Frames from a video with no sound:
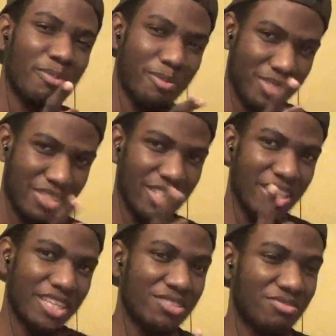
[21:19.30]
remember seeing
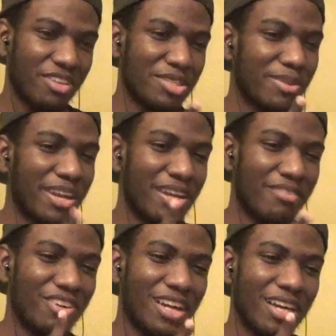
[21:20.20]
his face, but I
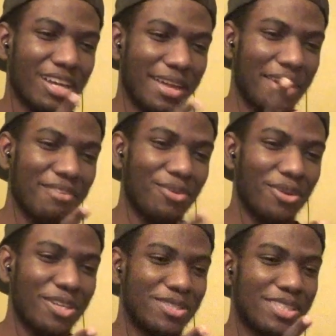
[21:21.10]
never got, I never know
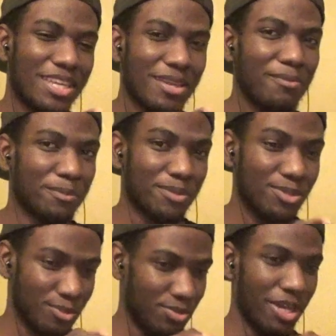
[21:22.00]
his name.
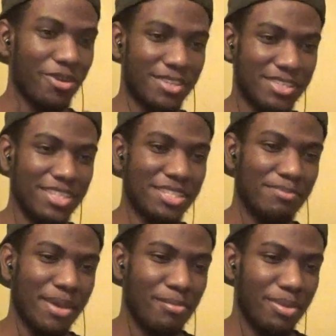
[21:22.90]
So now I see it's
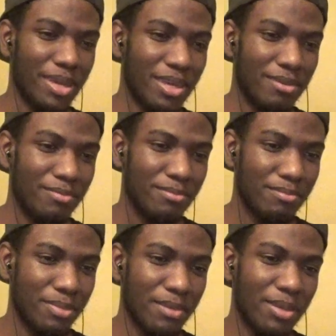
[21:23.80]
Pepe,
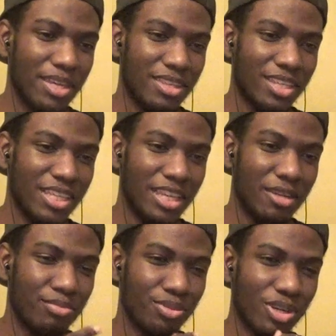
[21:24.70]
Pepe the King
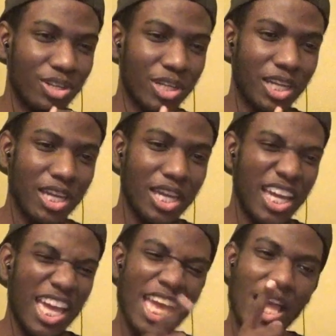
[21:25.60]
Prawn.
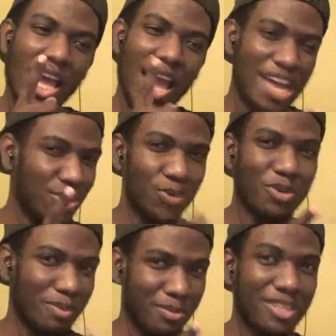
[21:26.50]
I do
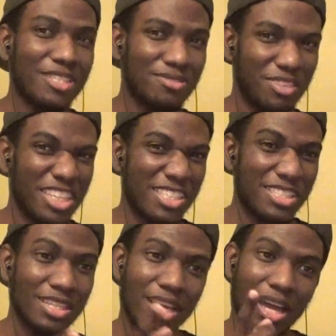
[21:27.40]
remember his face.
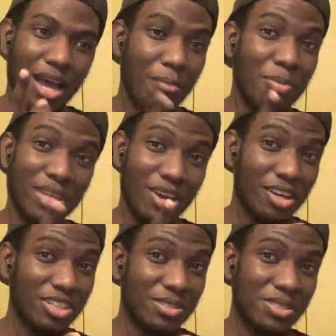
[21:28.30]
I'm gonna be
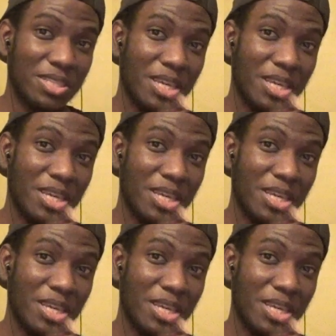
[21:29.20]
honest.